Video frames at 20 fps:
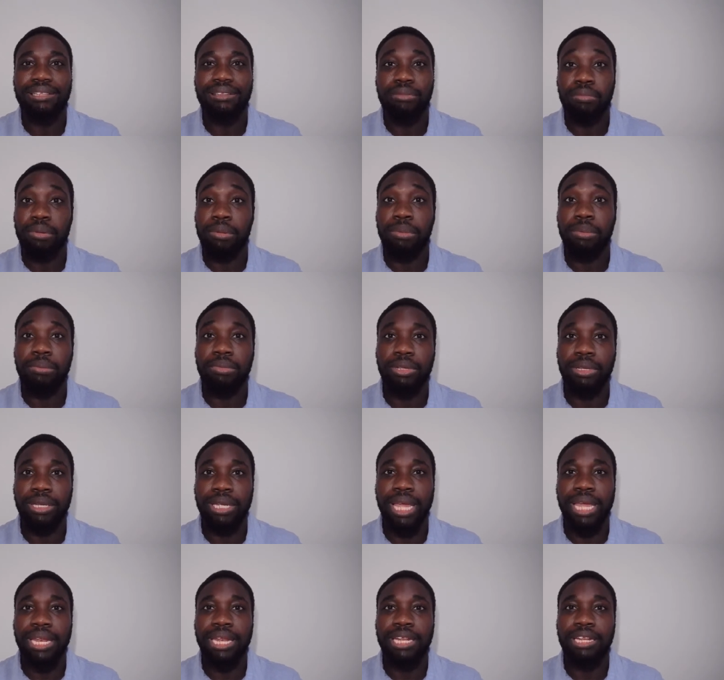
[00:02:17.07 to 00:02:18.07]
to be, to
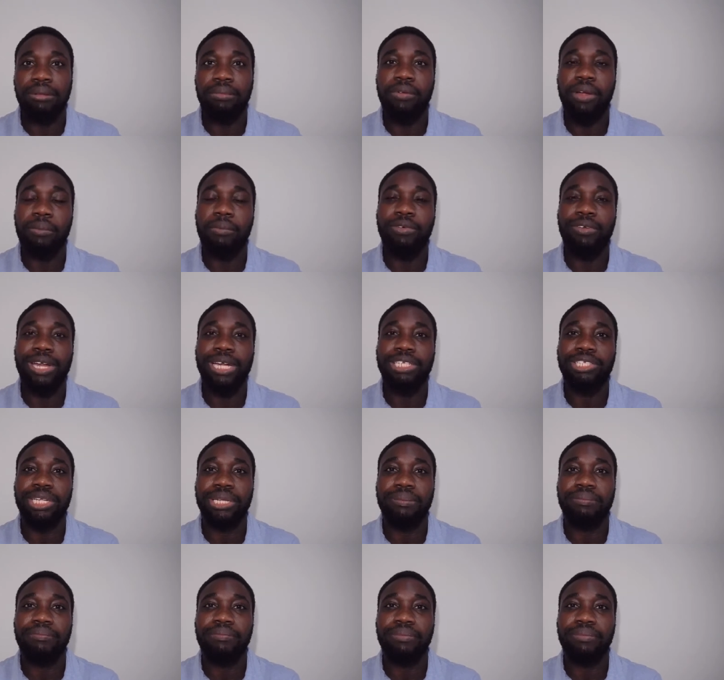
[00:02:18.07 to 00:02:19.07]
get into
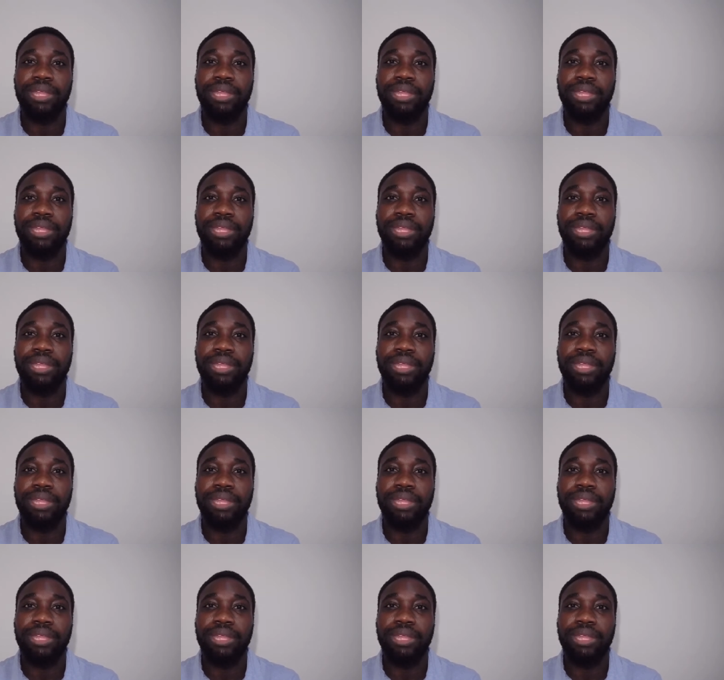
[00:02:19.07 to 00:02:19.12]
preparation.